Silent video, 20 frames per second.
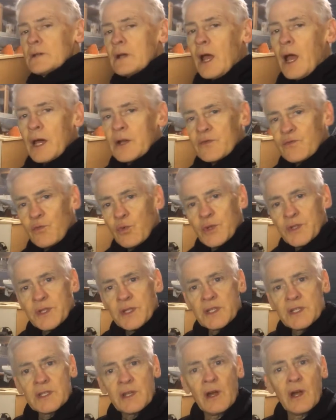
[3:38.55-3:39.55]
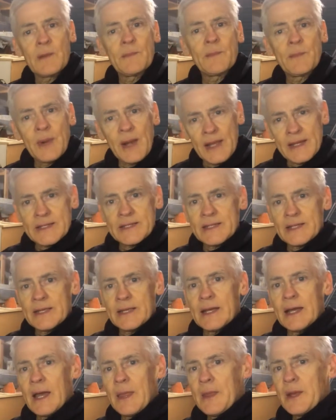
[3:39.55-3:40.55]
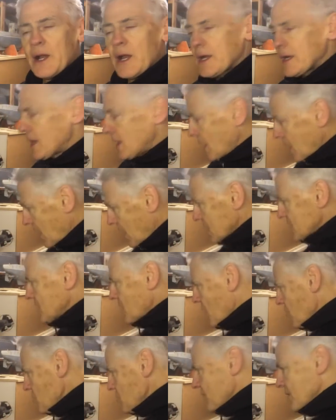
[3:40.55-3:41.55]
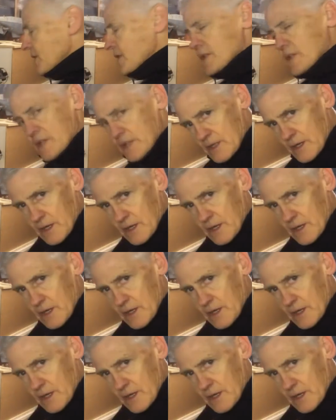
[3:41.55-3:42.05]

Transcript: out of wood this time, planked it, and then I glassed over the